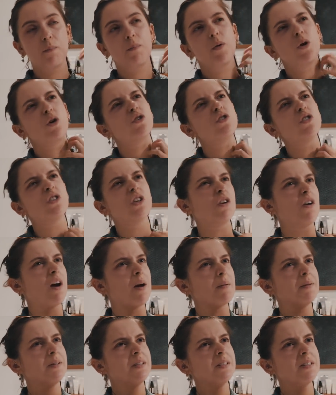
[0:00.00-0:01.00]

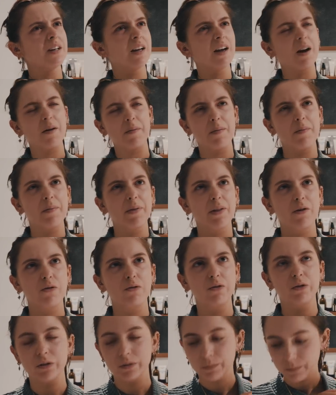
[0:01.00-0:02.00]
bookstagrammers, I can't remember what they're
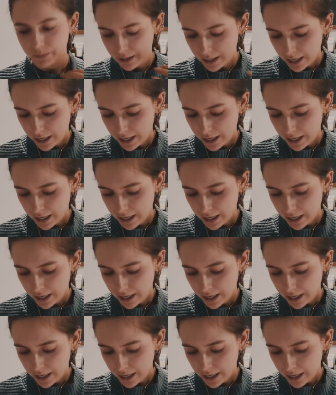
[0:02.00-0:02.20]
called.